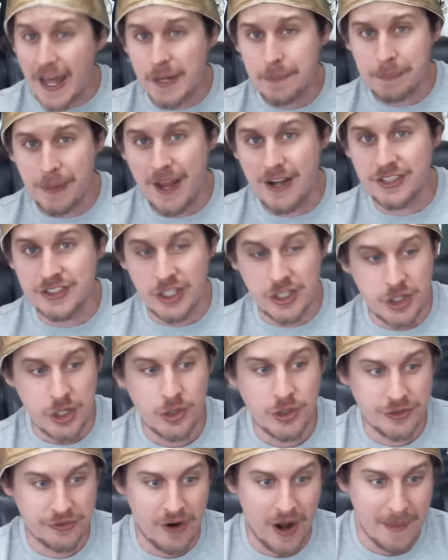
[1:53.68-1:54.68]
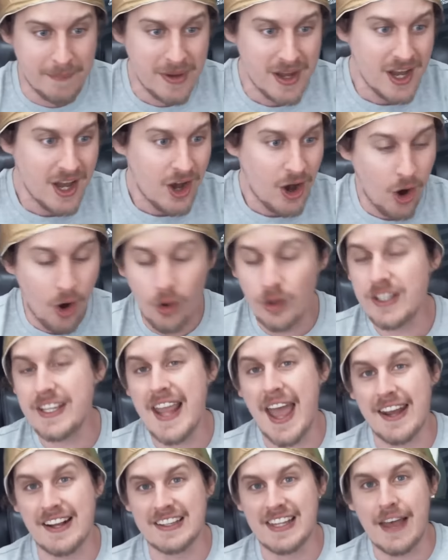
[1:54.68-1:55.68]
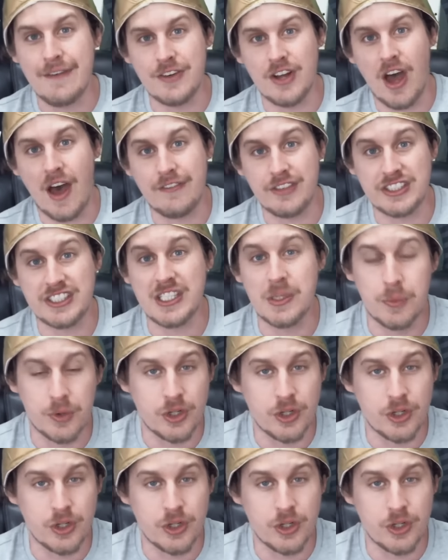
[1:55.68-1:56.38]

a lot of players to choose from. Only had 11, obviously.